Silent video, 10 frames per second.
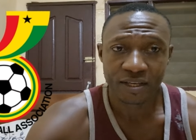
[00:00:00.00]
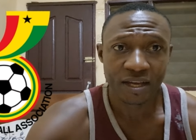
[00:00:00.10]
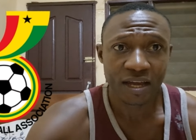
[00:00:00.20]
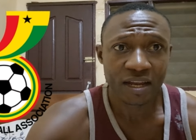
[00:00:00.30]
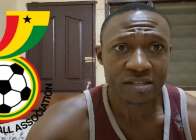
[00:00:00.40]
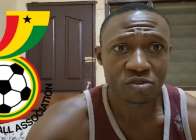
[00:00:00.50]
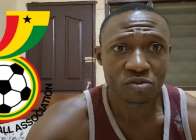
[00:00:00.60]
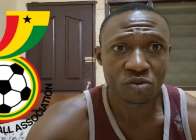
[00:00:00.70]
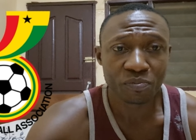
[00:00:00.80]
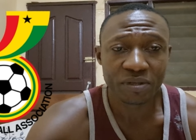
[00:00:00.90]
Ghana has
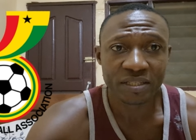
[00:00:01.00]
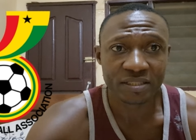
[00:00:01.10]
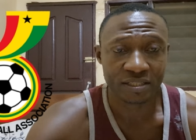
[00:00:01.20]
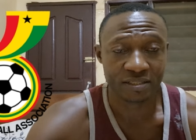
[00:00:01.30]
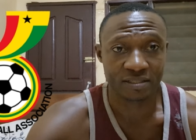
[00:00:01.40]
also played,